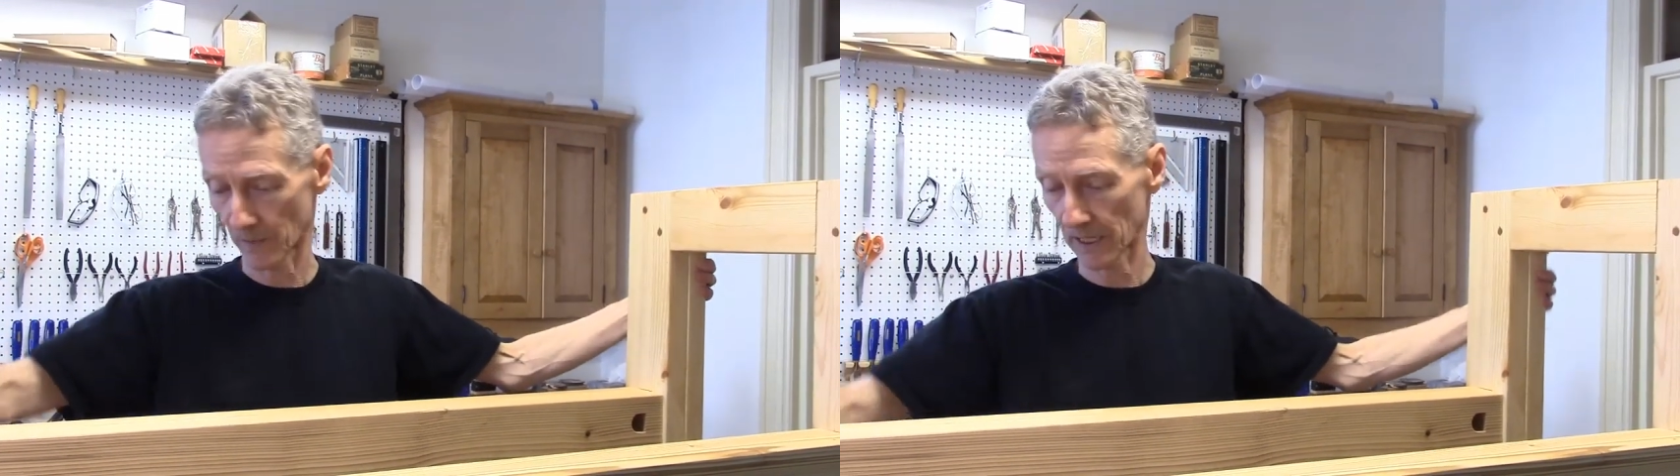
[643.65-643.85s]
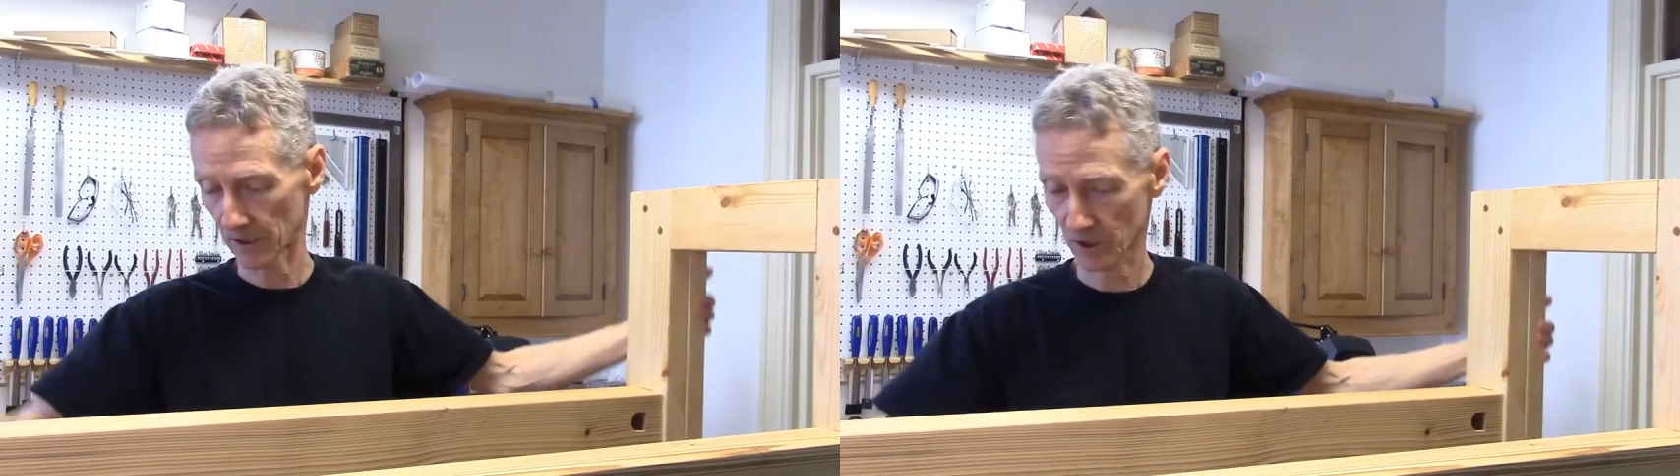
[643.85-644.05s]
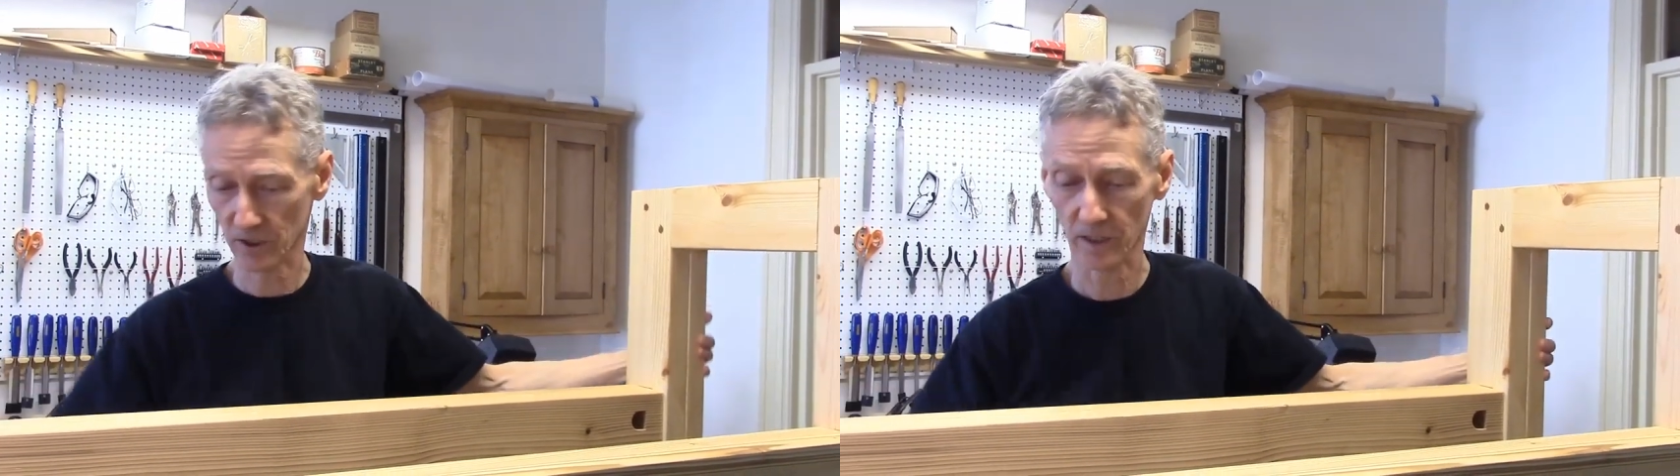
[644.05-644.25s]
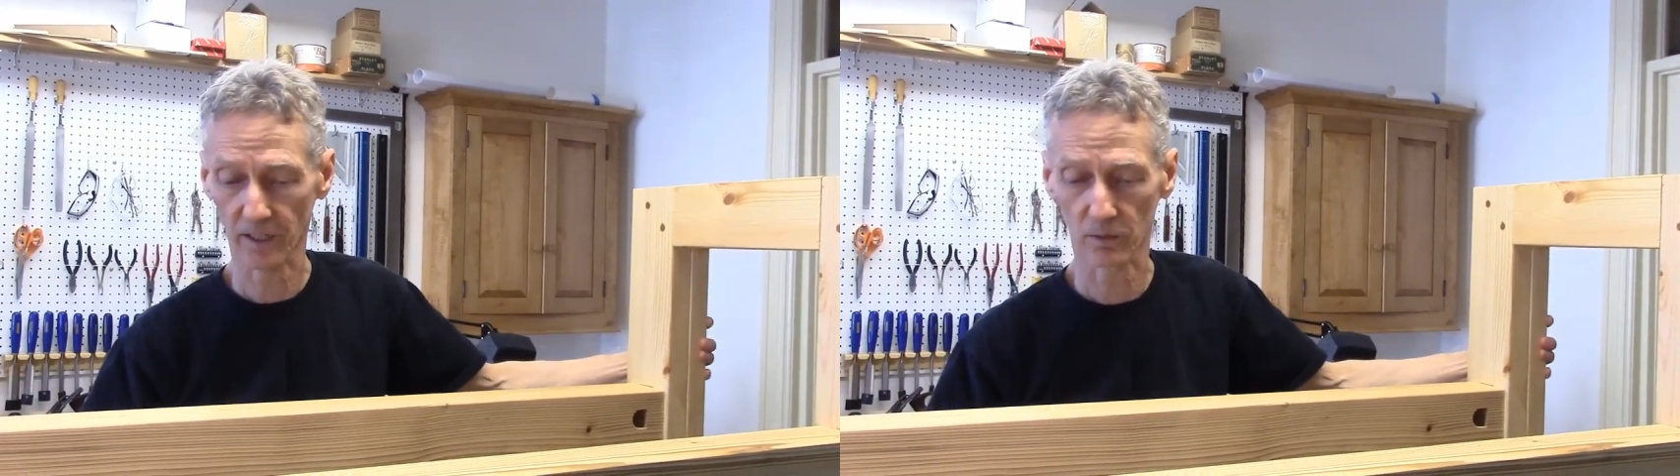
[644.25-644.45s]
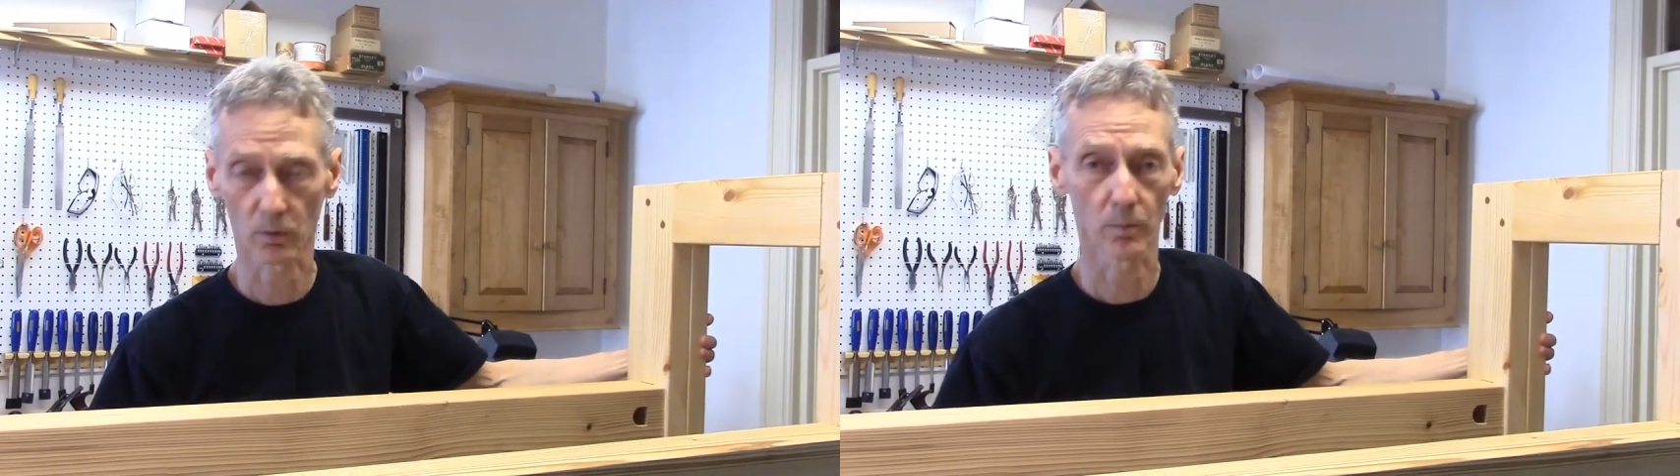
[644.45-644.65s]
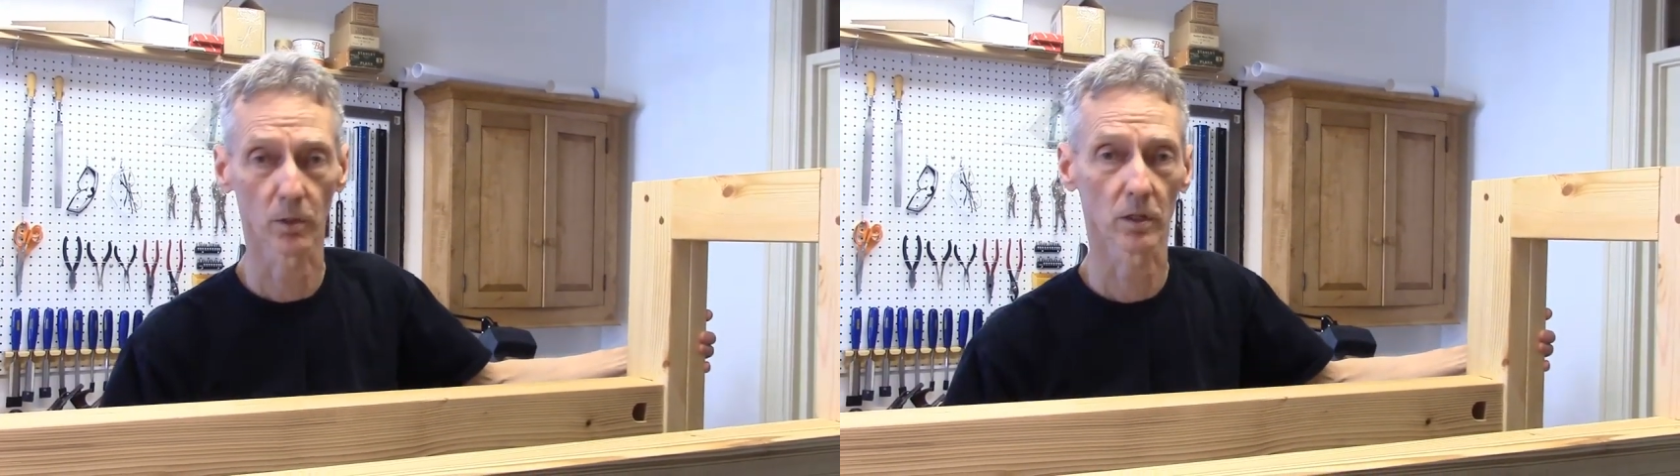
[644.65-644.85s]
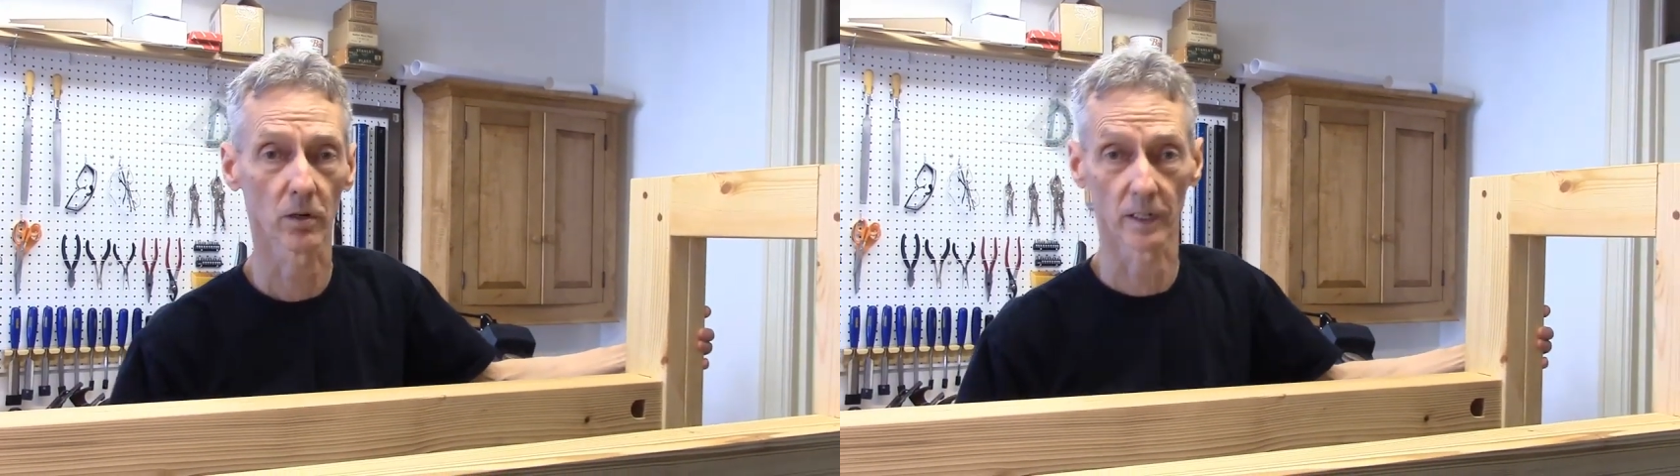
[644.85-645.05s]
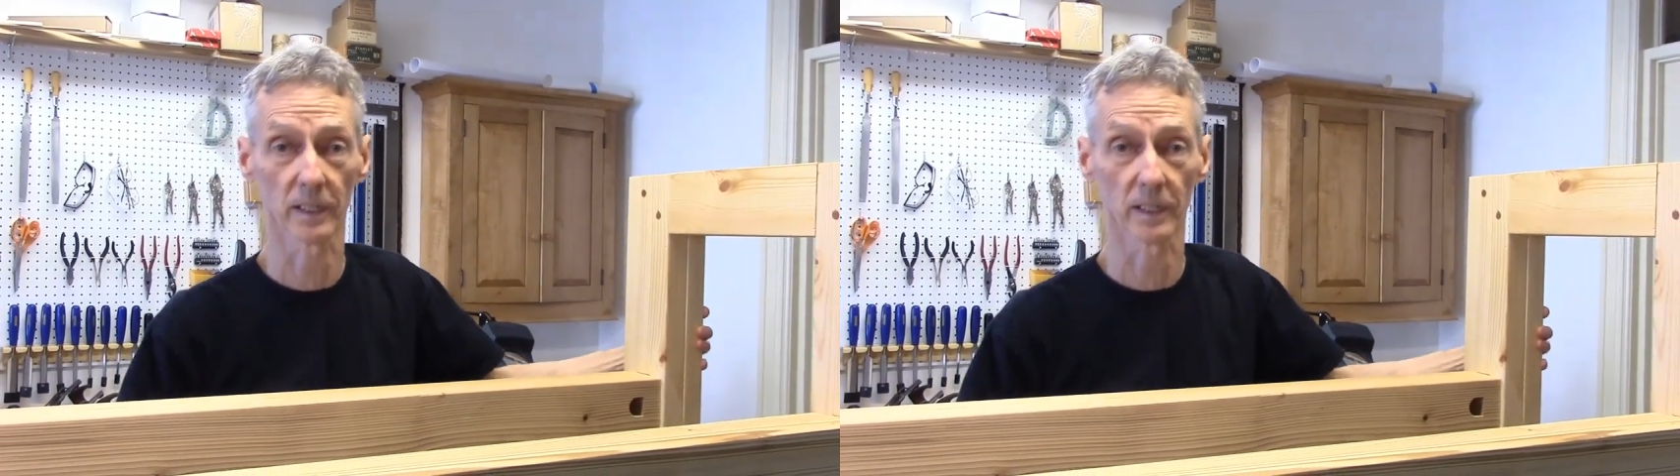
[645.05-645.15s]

and it's just like the one below it.